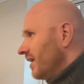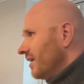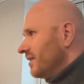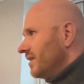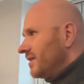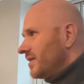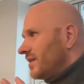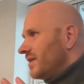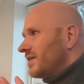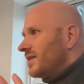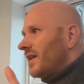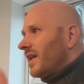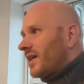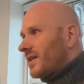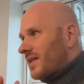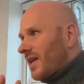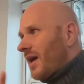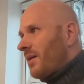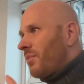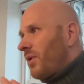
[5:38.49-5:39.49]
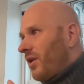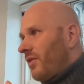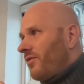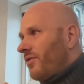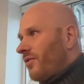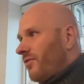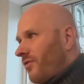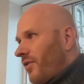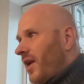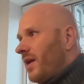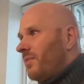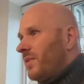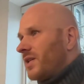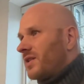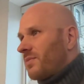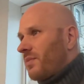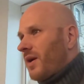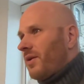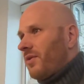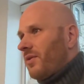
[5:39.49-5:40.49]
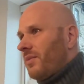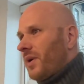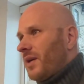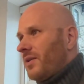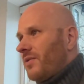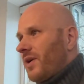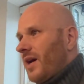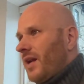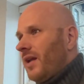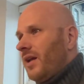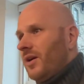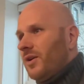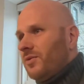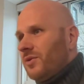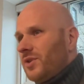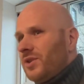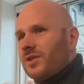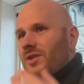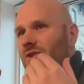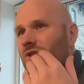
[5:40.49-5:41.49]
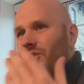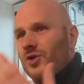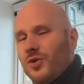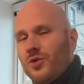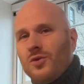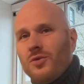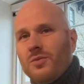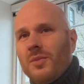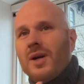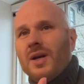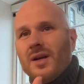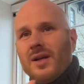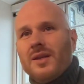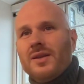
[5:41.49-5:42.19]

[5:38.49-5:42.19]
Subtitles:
This is an example of a frame experiment, right? We just assume